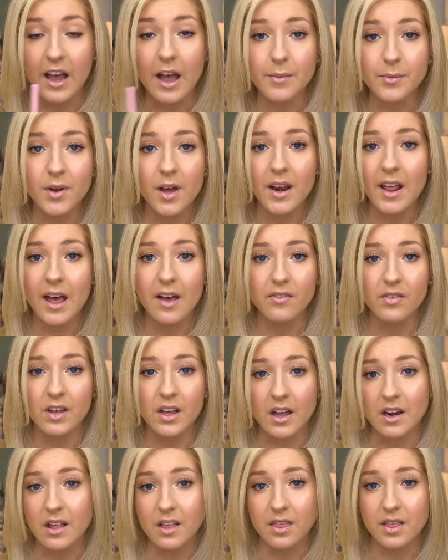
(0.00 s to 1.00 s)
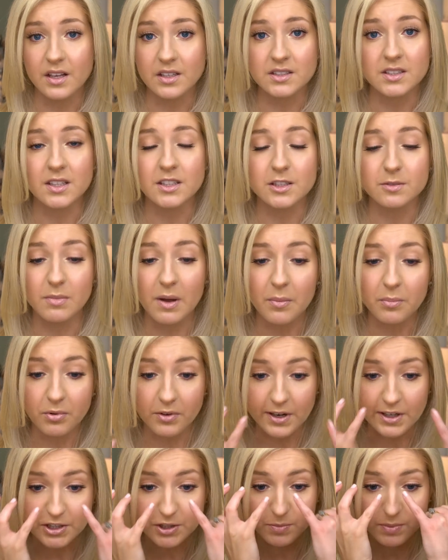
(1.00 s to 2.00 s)
I'm not having anything done to my
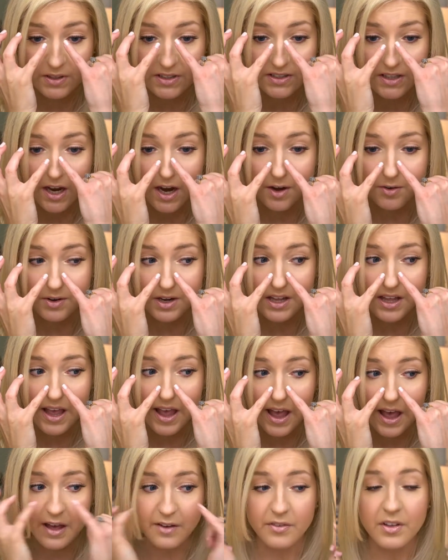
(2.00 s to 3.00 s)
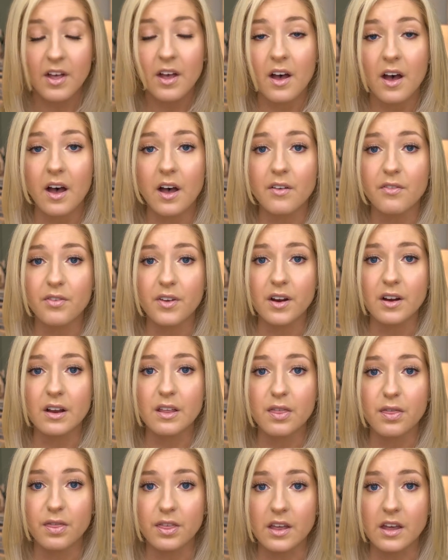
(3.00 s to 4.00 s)
bridge because I already have a very
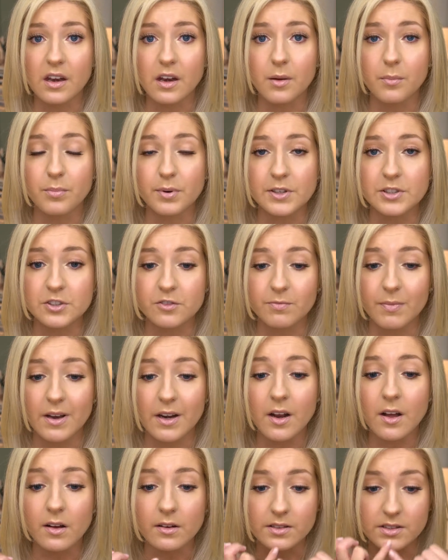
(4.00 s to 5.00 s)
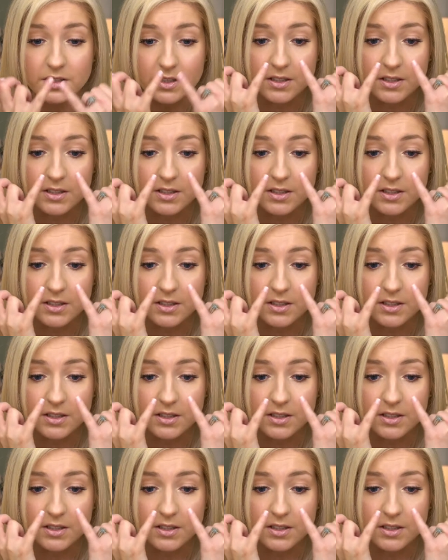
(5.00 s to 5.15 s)
thin bridge of my nose.